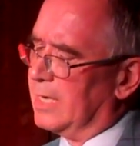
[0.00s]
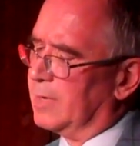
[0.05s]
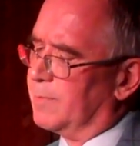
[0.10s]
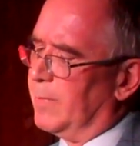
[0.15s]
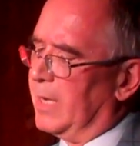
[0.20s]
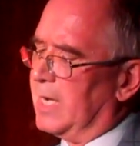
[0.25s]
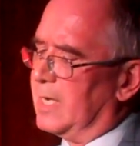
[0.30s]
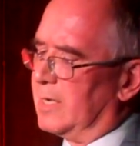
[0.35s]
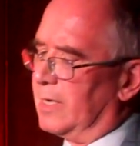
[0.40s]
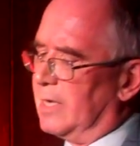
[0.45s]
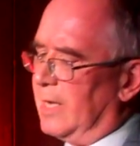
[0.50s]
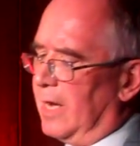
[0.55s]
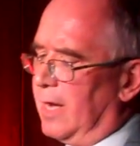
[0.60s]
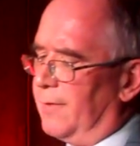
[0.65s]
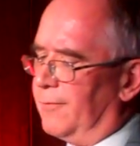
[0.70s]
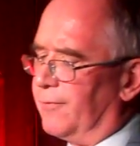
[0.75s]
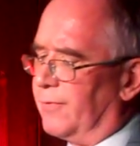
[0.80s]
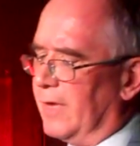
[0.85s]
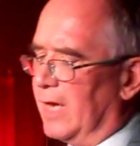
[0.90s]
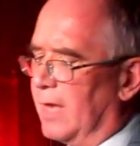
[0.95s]
he had made a
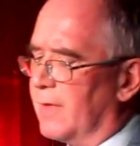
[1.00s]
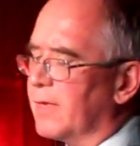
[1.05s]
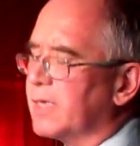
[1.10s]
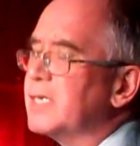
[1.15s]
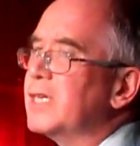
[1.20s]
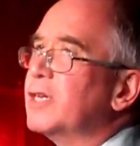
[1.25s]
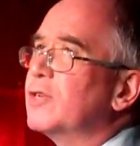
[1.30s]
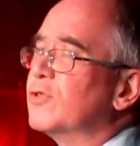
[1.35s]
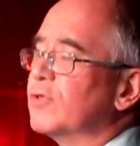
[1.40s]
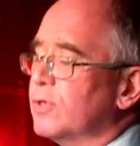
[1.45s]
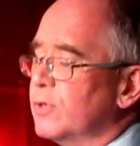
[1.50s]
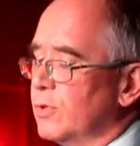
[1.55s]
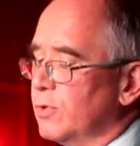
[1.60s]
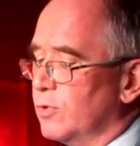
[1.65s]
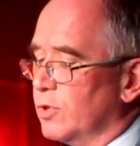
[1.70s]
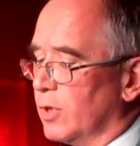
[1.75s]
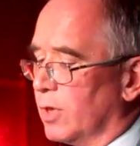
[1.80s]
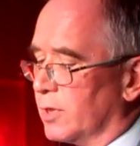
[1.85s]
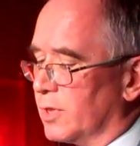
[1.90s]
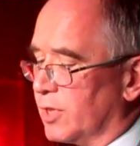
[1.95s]
life there that he
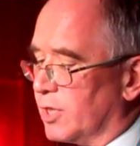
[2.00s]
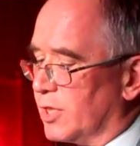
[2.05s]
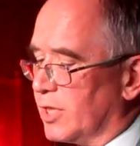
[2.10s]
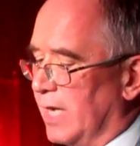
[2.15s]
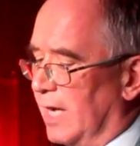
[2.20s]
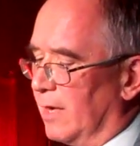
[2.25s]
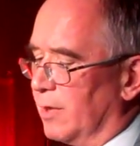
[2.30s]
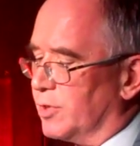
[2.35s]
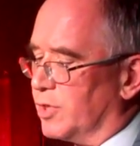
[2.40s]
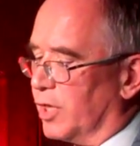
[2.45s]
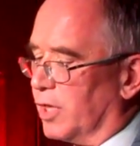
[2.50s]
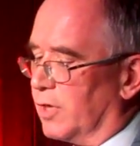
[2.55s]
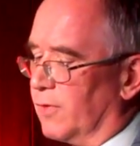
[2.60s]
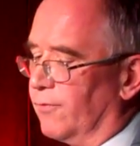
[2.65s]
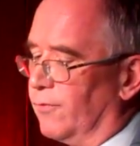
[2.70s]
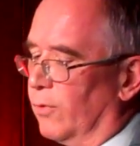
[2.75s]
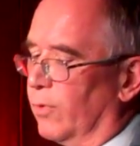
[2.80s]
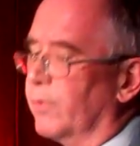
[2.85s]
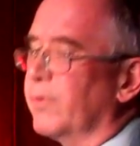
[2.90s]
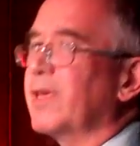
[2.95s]
grew nostalgic
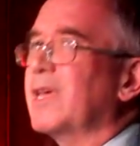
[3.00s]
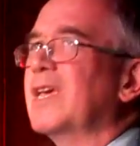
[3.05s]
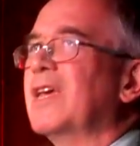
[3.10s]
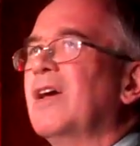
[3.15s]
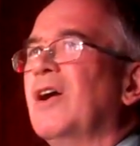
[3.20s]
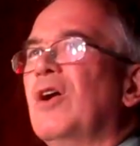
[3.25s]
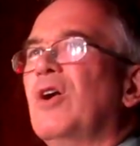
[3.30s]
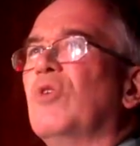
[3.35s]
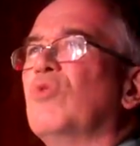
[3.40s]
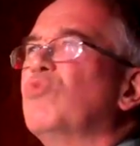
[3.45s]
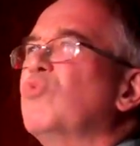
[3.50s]
for the